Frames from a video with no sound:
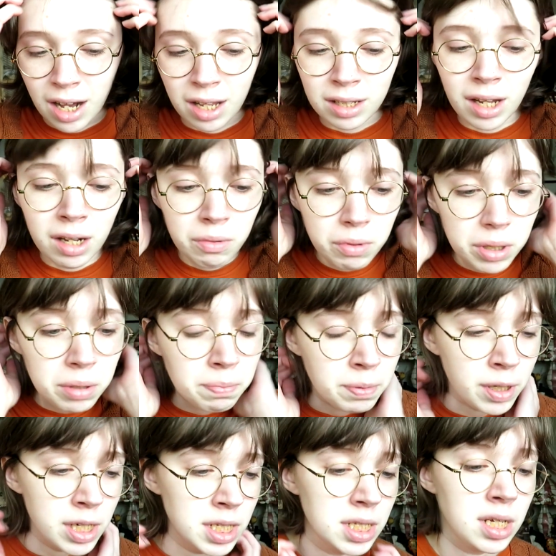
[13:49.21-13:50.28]
along with
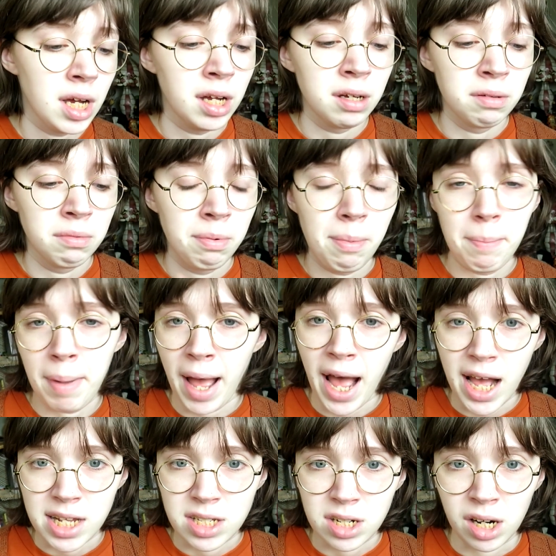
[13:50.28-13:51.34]
prints of
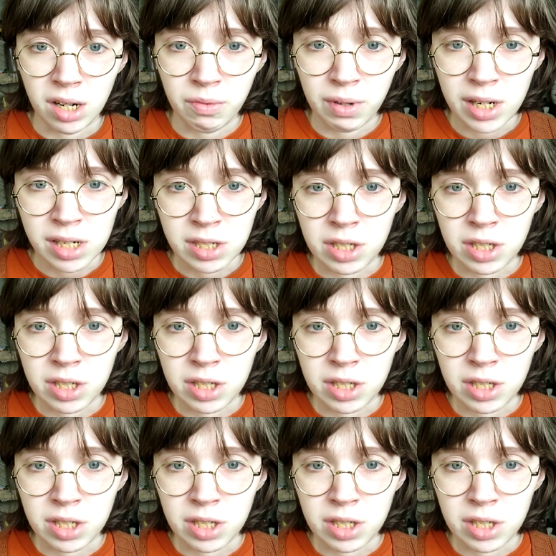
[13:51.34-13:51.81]
past artwork.